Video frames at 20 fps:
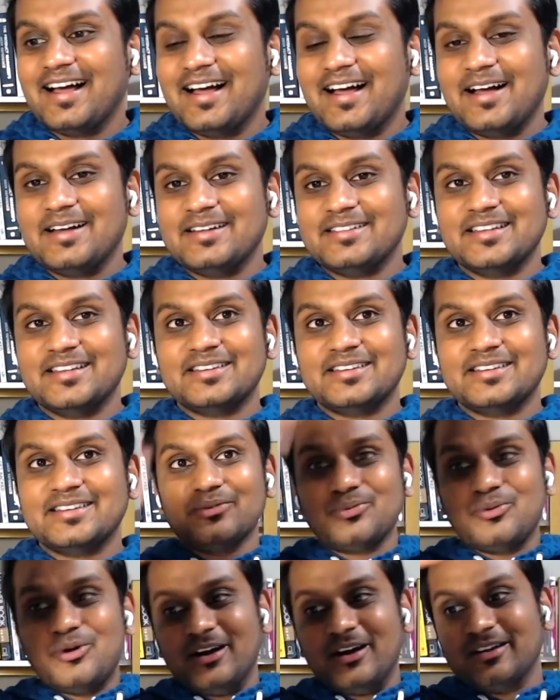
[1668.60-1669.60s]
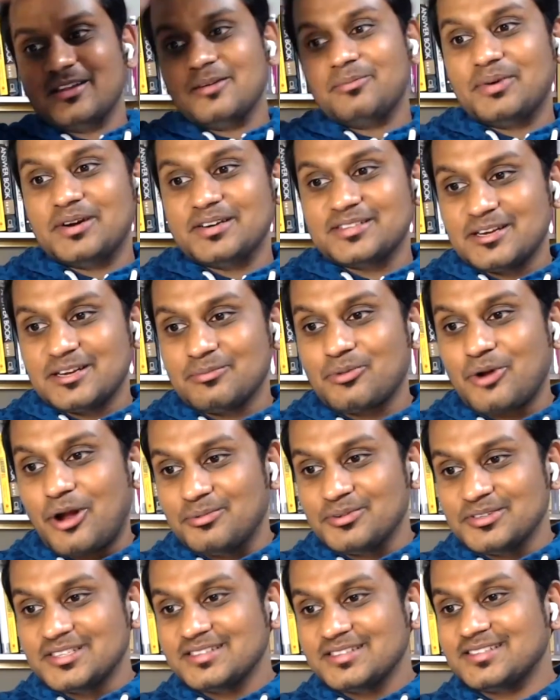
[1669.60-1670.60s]
this is what the person
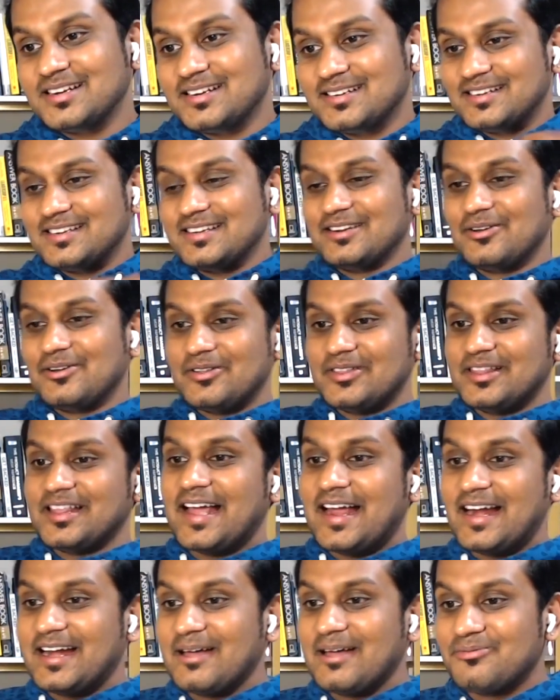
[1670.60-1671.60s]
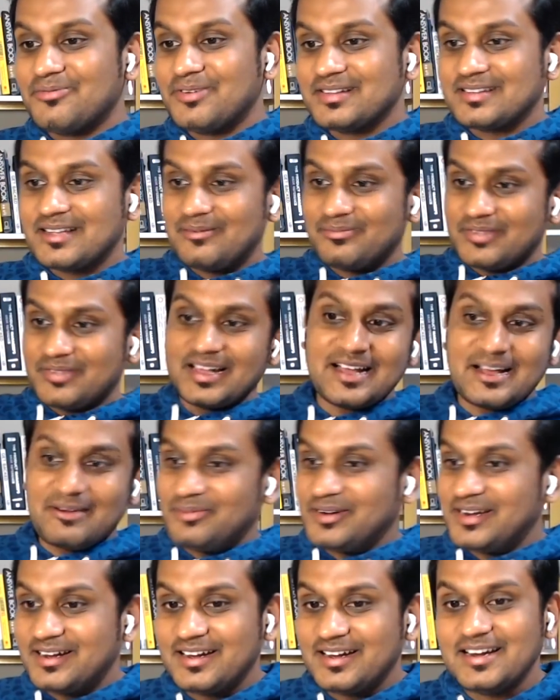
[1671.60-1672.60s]
promises, and they end up with something
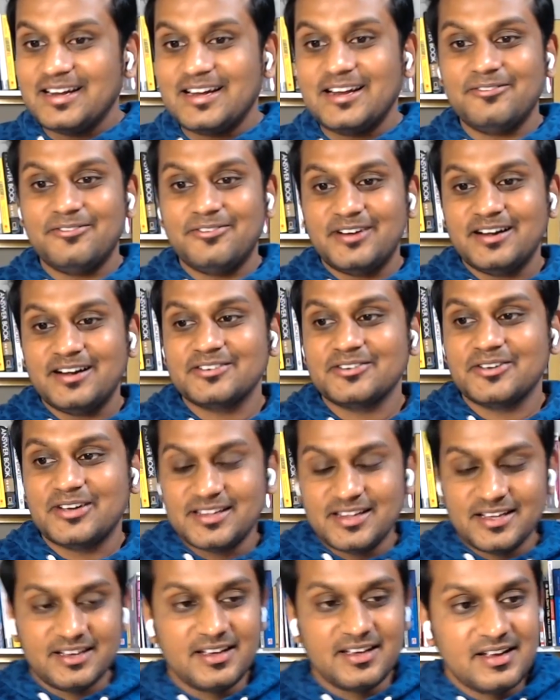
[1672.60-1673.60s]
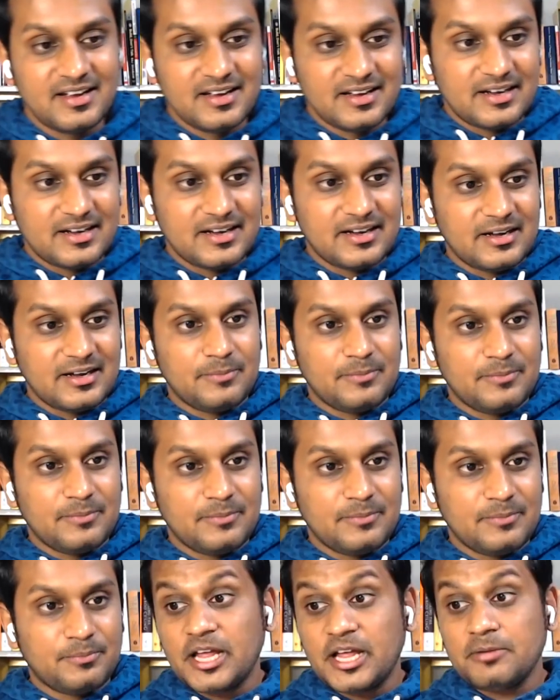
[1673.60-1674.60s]
completely different. So I think
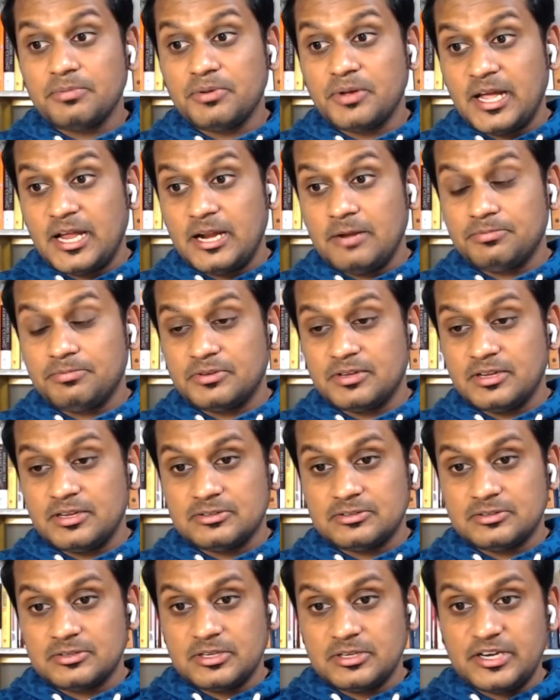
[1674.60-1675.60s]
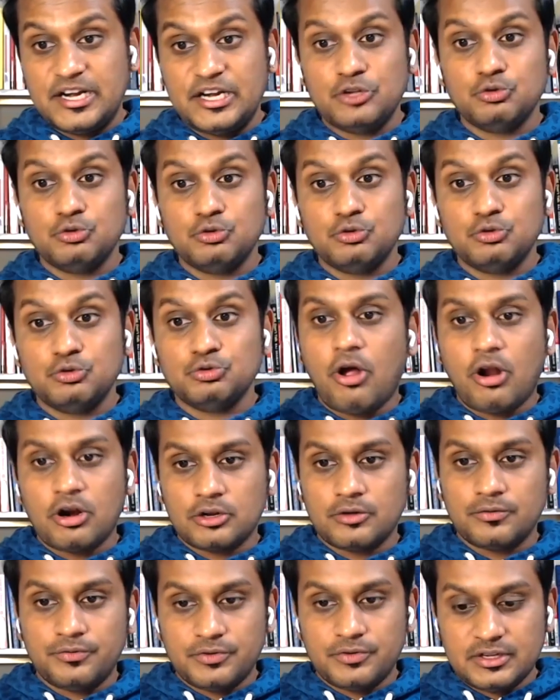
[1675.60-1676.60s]
prototype helps us reduce a lot
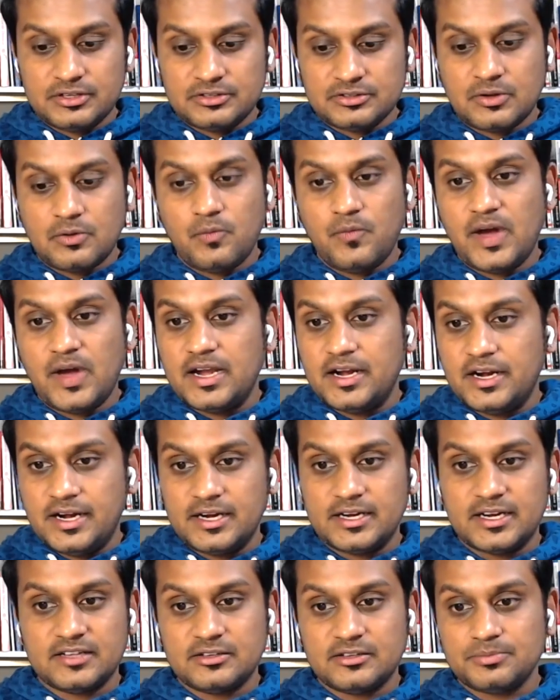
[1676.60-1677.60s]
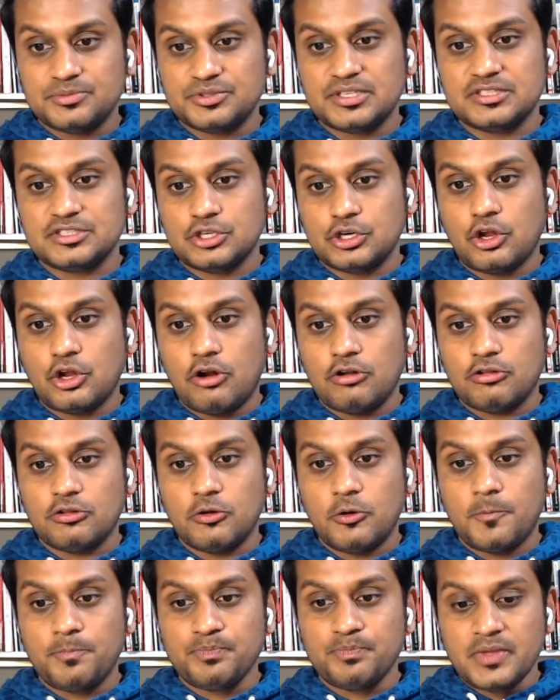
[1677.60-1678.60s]
of risk, validate assumptions, and
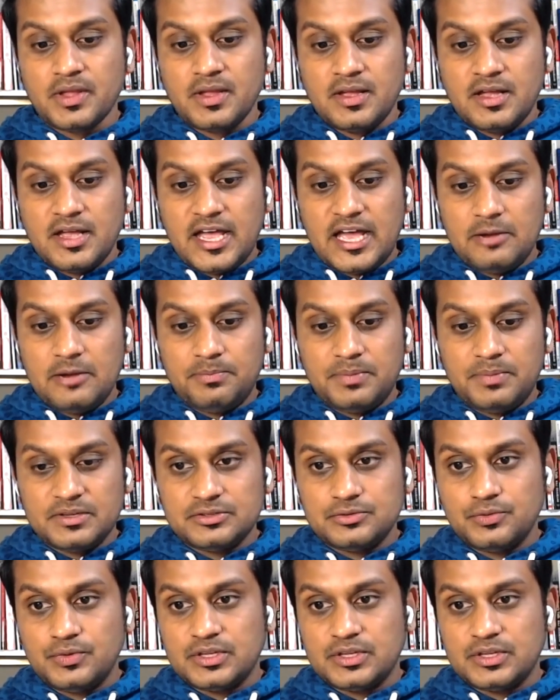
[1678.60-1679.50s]
also help us with